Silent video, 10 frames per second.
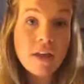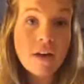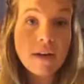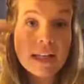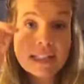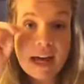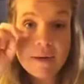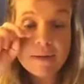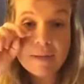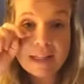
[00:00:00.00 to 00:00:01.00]
though. Cause I
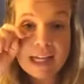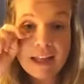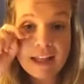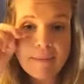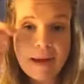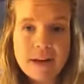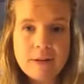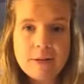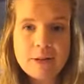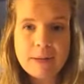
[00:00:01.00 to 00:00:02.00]
would be telling my new
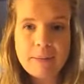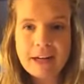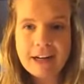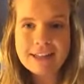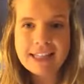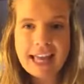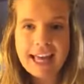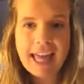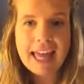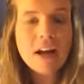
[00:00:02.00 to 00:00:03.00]
distributors
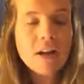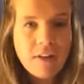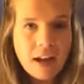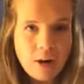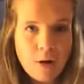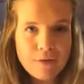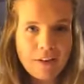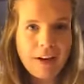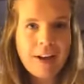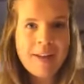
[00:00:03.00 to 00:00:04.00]
like, hey, go find
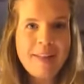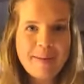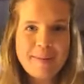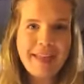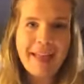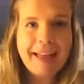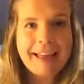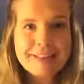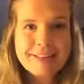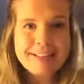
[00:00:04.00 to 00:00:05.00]
Over. Like
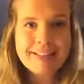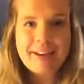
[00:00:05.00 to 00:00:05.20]
right. It says